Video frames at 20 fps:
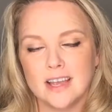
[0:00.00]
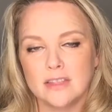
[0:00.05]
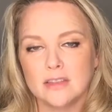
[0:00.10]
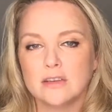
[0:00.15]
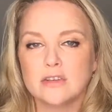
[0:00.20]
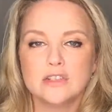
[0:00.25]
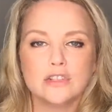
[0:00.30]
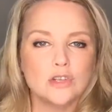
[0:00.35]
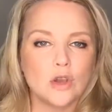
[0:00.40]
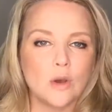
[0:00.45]

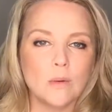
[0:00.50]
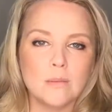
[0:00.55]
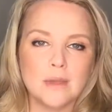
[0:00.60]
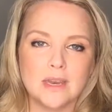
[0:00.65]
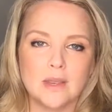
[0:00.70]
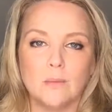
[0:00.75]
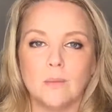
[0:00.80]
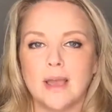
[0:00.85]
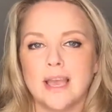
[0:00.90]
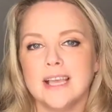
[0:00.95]
There's so
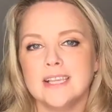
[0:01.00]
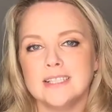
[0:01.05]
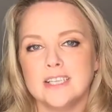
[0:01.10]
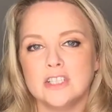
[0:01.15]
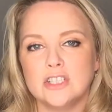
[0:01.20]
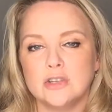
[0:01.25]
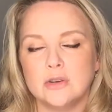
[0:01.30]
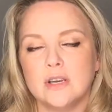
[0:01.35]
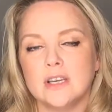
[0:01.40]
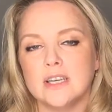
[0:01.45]
many ways
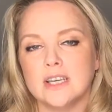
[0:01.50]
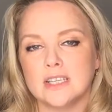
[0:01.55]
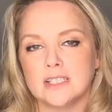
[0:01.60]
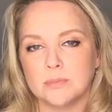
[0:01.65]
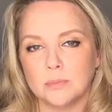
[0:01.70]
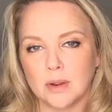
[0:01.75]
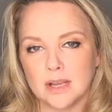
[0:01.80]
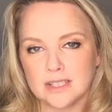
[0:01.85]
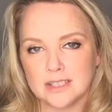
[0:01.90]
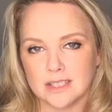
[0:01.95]
that you can
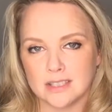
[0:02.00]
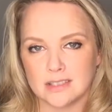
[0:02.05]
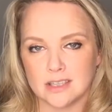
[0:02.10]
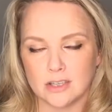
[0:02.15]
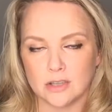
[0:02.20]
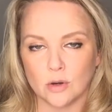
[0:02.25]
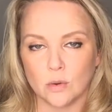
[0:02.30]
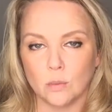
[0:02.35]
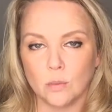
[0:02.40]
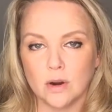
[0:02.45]
express this
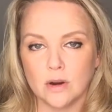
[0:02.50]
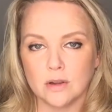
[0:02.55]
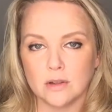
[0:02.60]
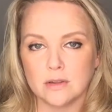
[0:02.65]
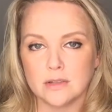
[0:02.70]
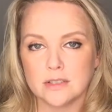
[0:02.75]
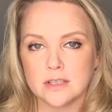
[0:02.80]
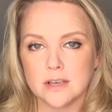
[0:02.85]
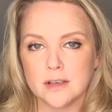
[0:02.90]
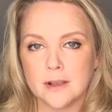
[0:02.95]
in your
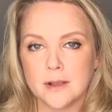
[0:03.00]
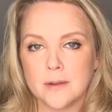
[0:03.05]
world.